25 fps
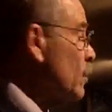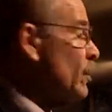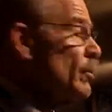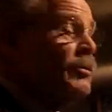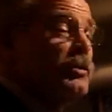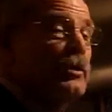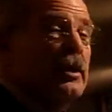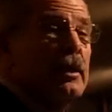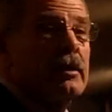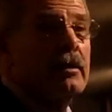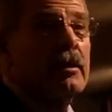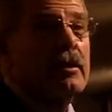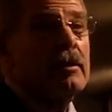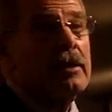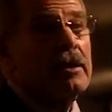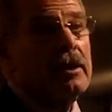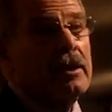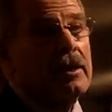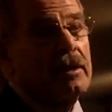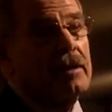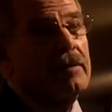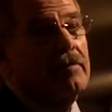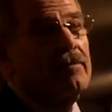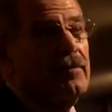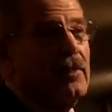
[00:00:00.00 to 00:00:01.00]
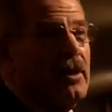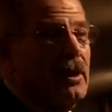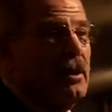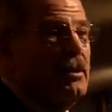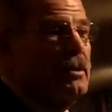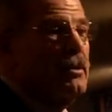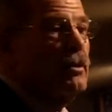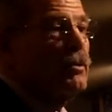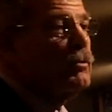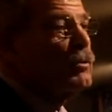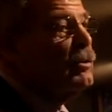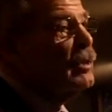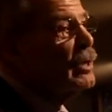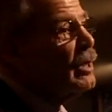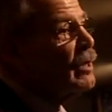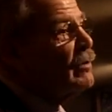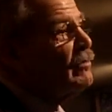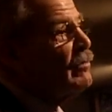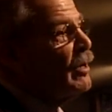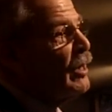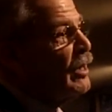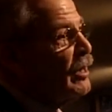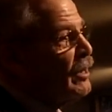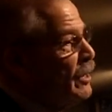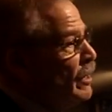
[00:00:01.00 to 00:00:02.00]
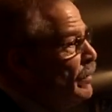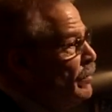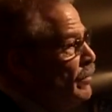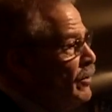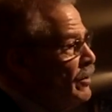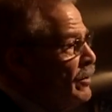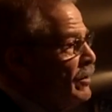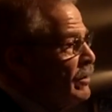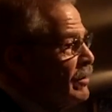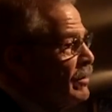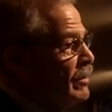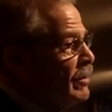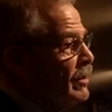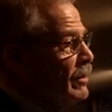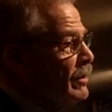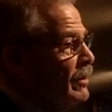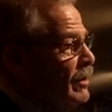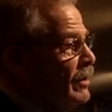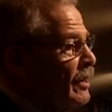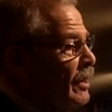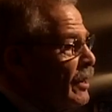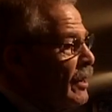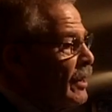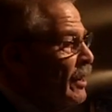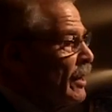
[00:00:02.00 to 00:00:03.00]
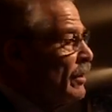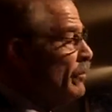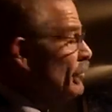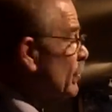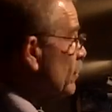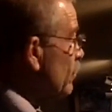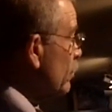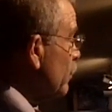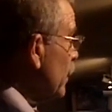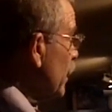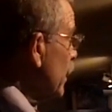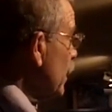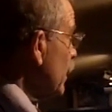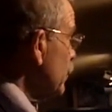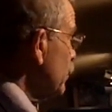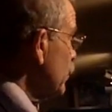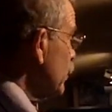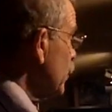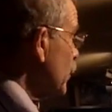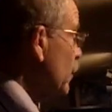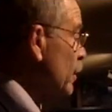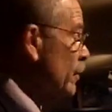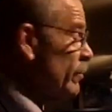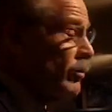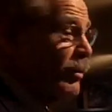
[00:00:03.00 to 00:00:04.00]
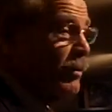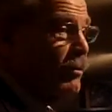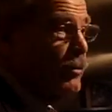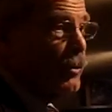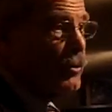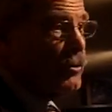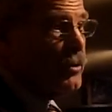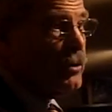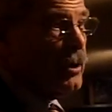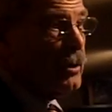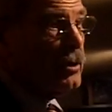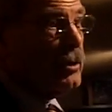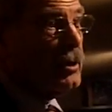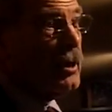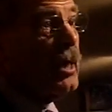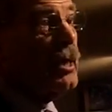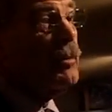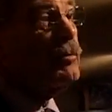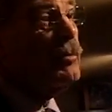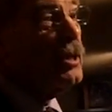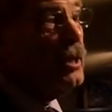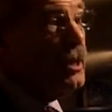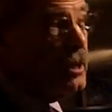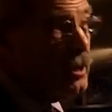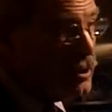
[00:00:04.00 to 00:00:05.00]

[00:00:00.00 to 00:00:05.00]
is close to Antarctica. Don't think of high temperatures. Uh, it was really beautiful most of the time,